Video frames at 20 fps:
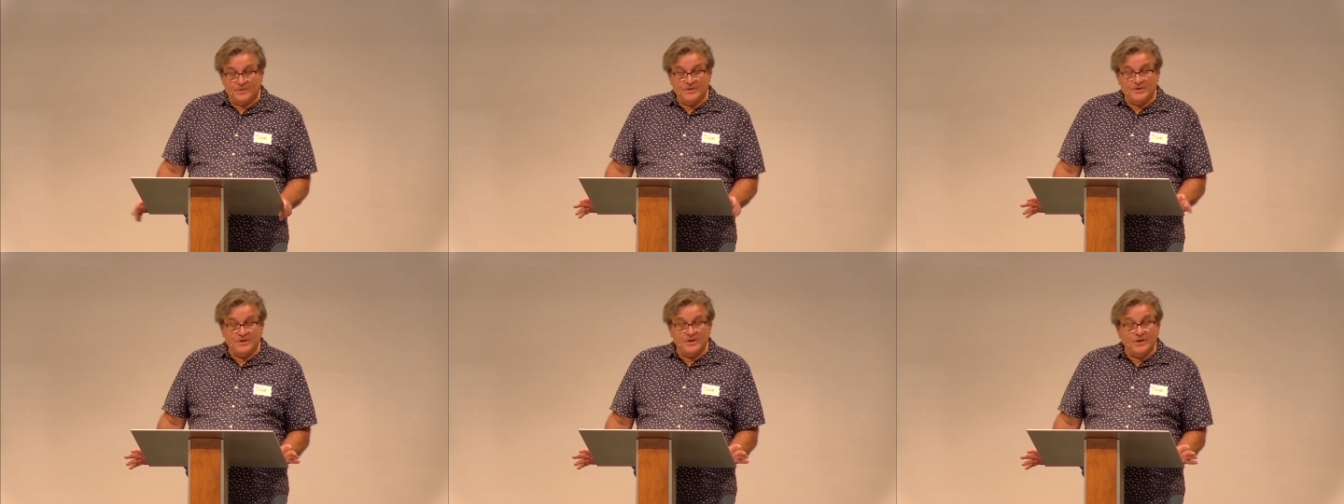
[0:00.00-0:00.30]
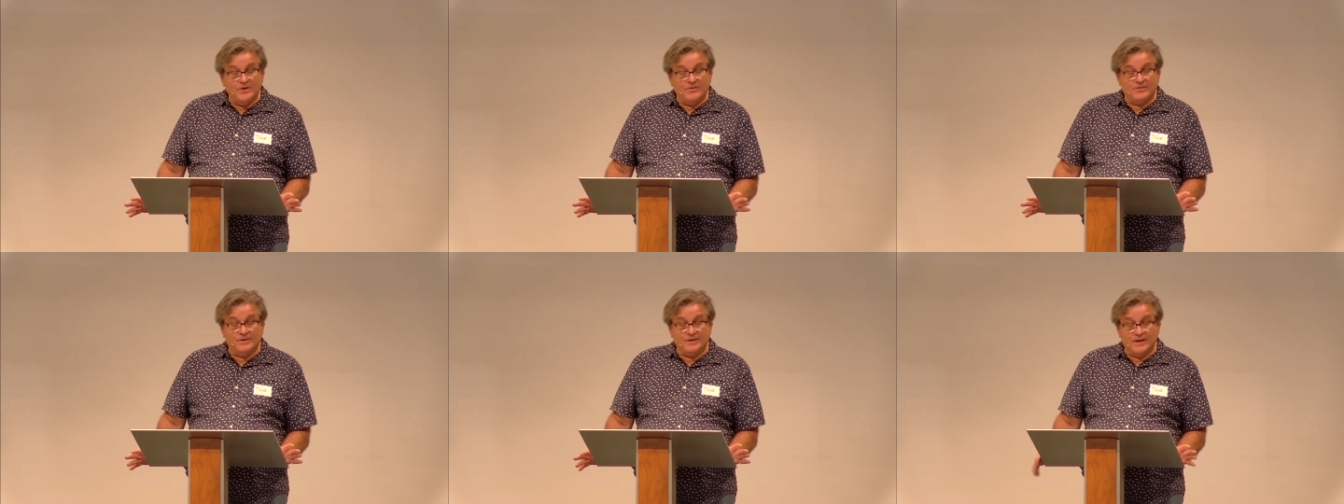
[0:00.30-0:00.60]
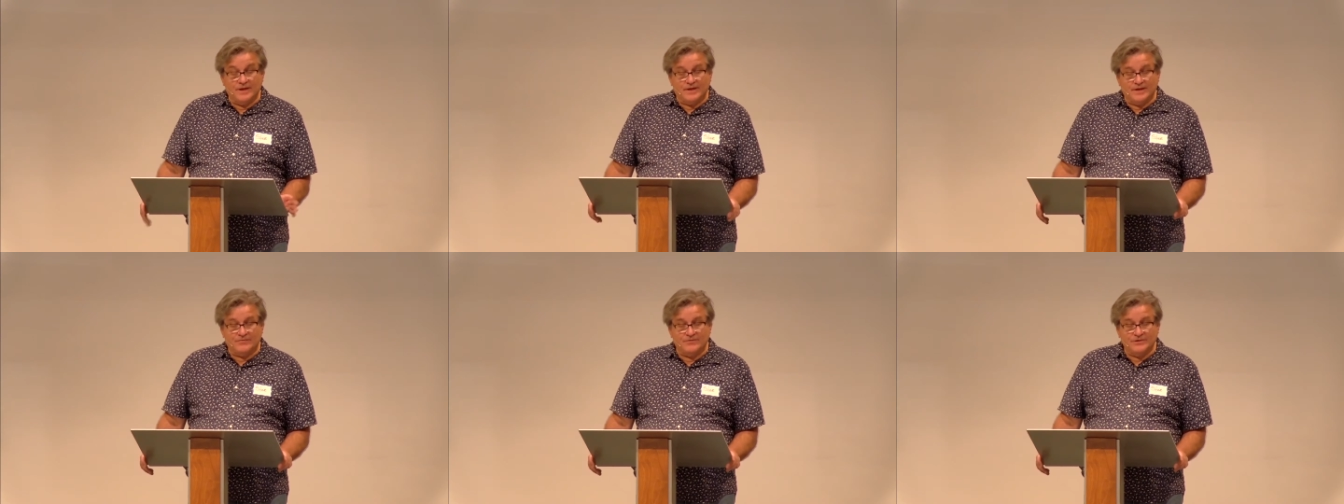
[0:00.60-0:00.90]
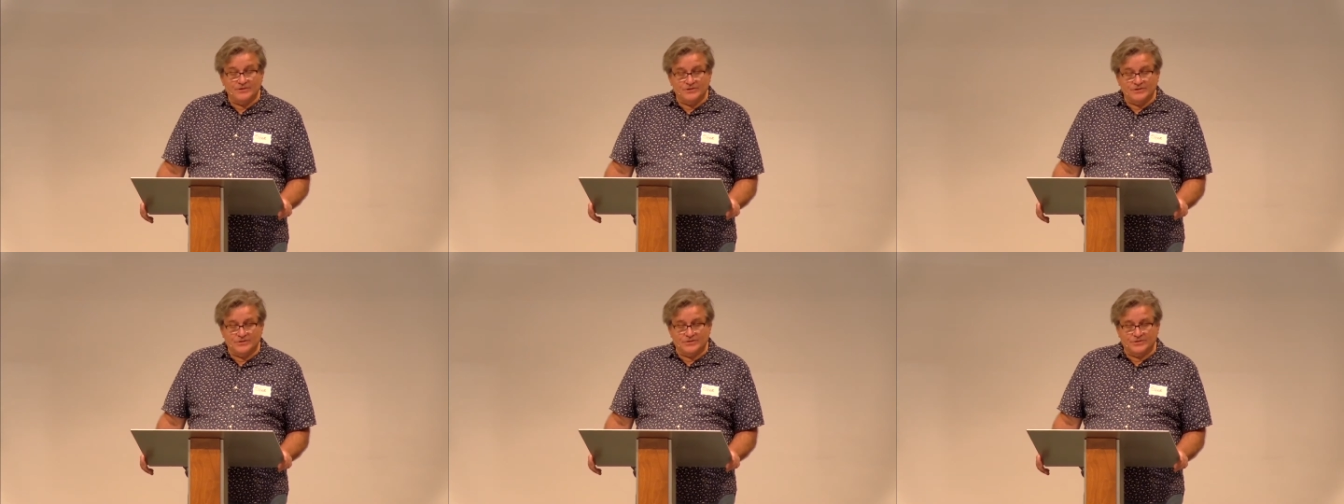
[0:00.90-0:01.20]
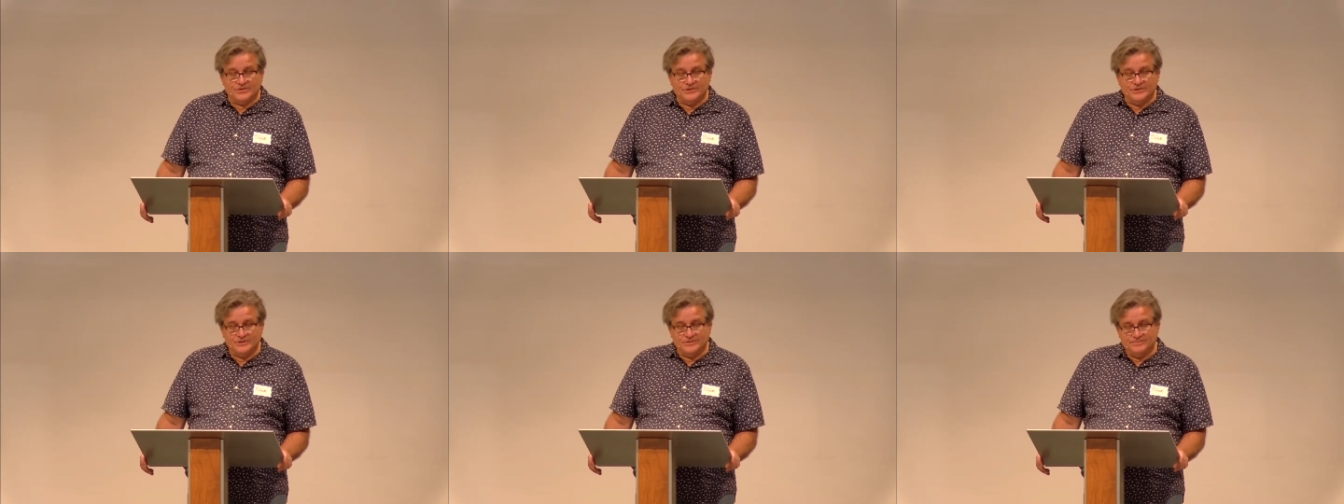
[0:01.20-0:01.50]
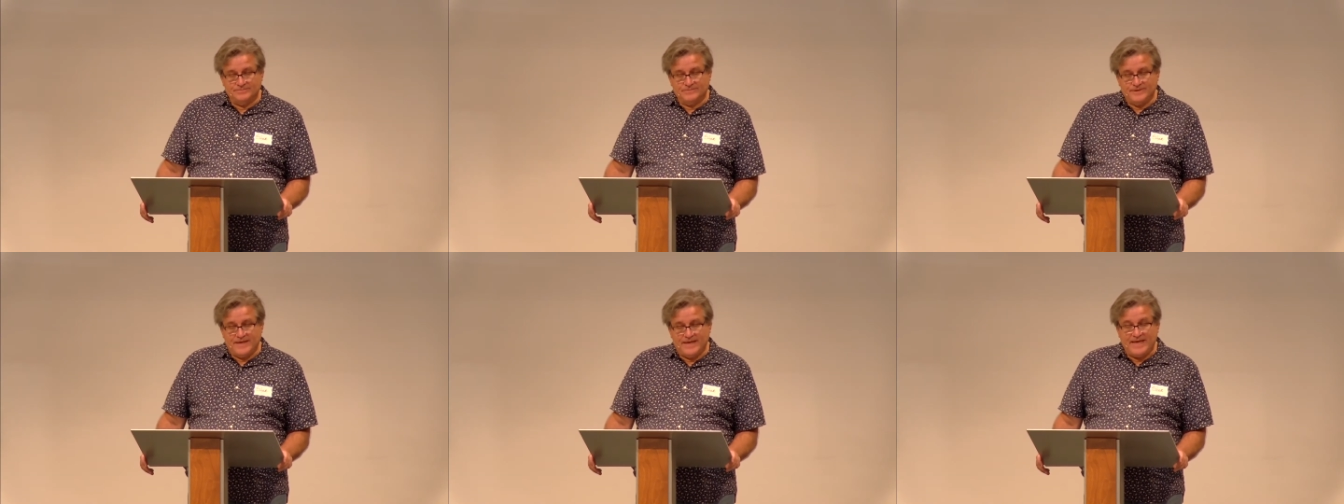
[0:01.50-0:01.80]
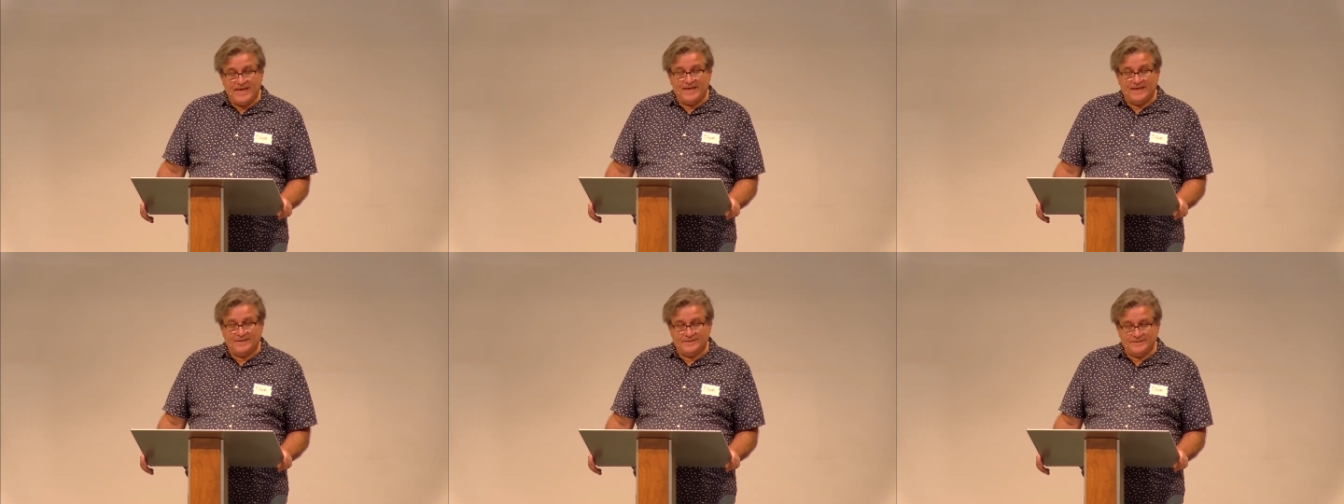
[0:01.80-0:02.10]
we know that not every church
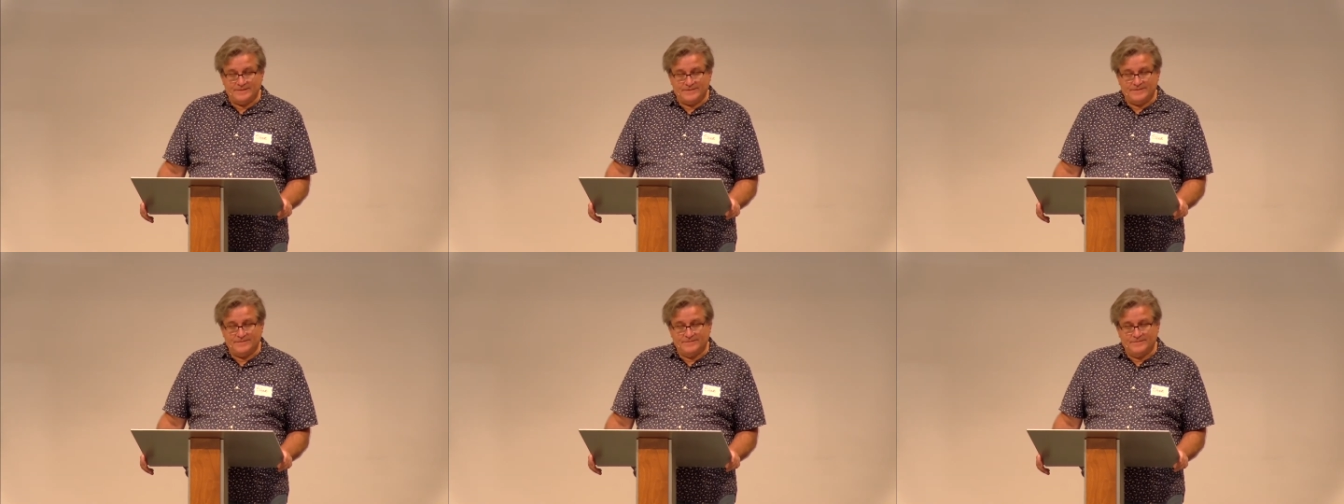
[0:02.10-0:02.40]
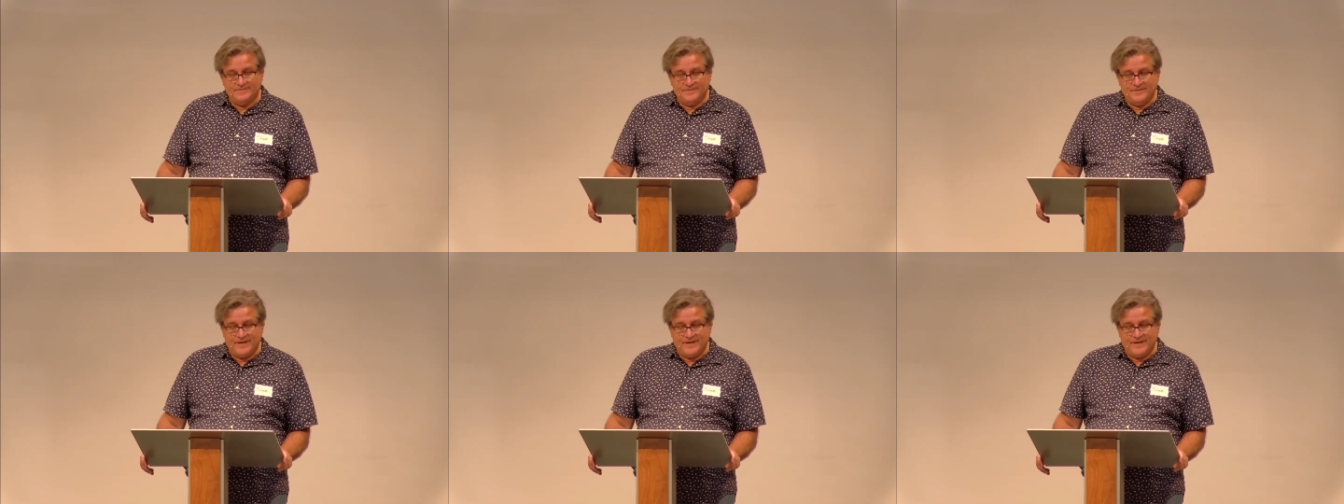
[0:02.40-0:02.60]
has